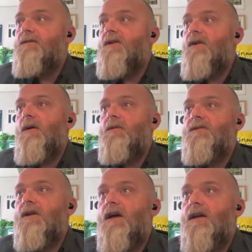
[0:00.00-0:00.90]
believe so. That
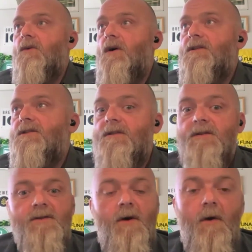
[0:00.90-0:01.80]
was our last
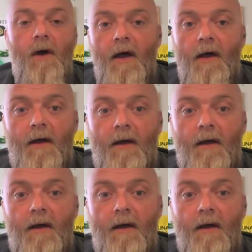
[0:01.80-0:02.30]
question. So